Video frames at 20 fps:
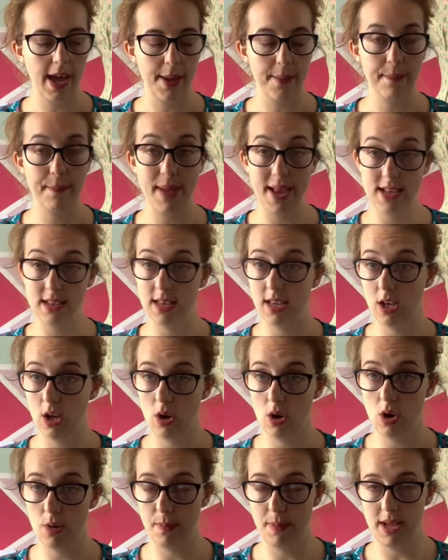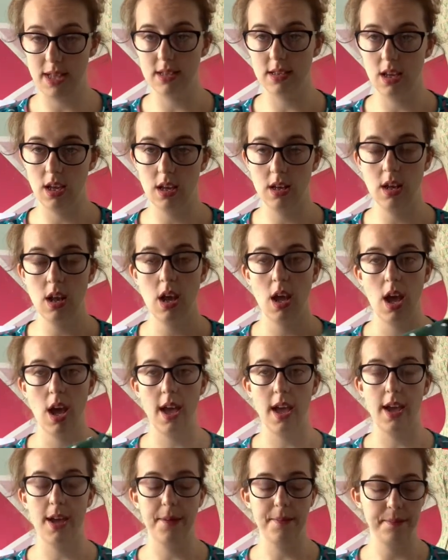basic culotte pattern
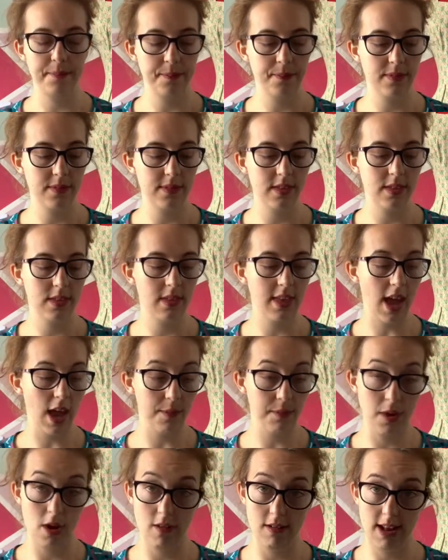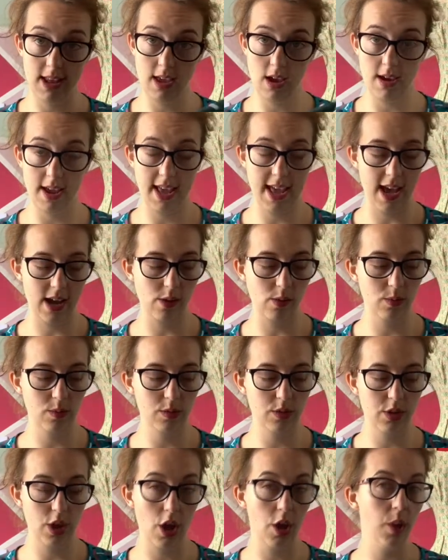that I'm currently cutting out.
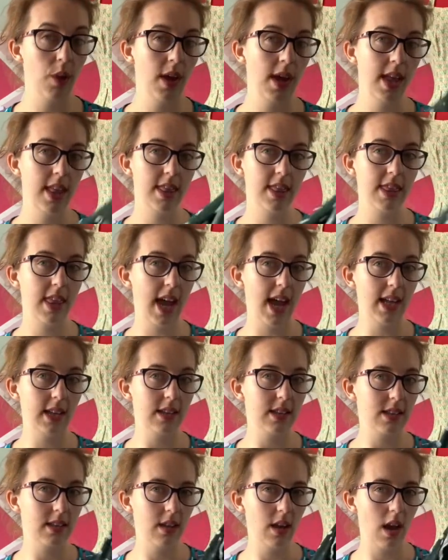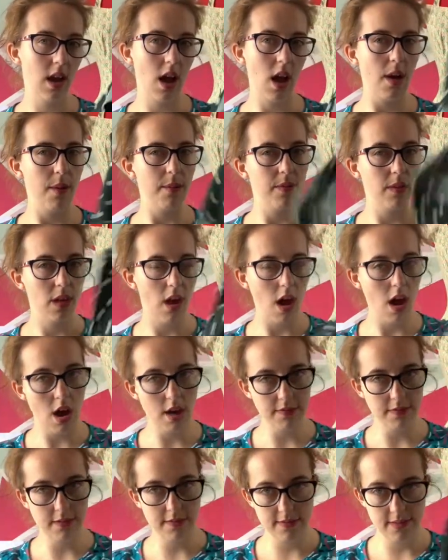So that's
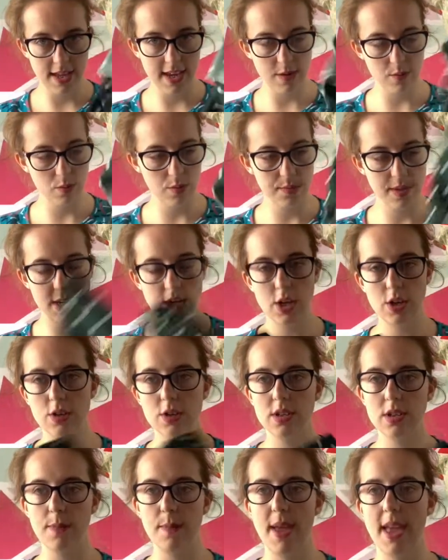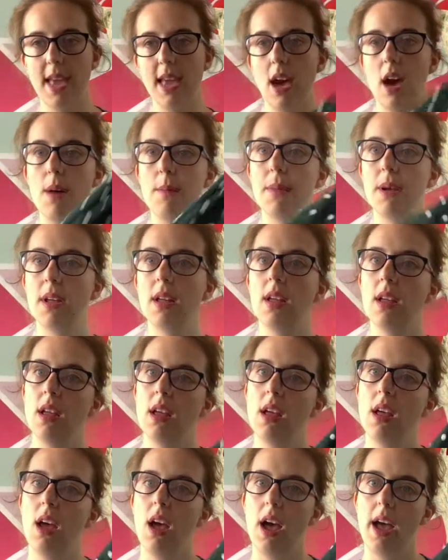half of it will be used to make up
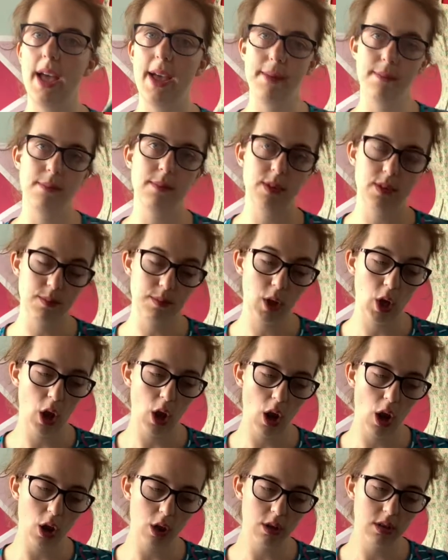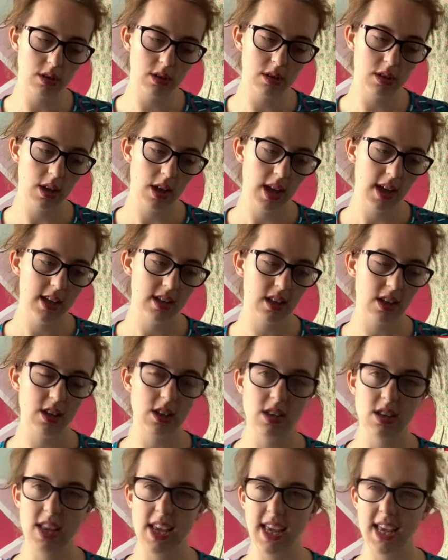some culottes. So I
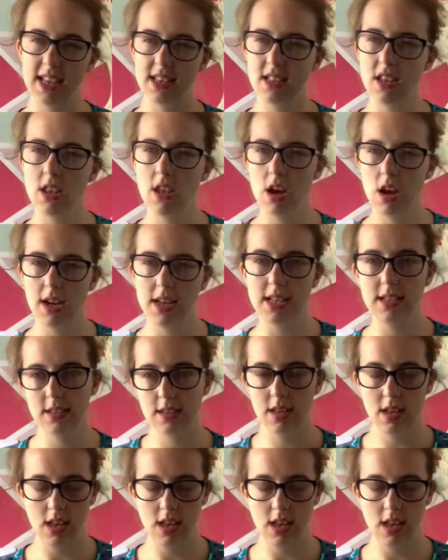just think it's a nice,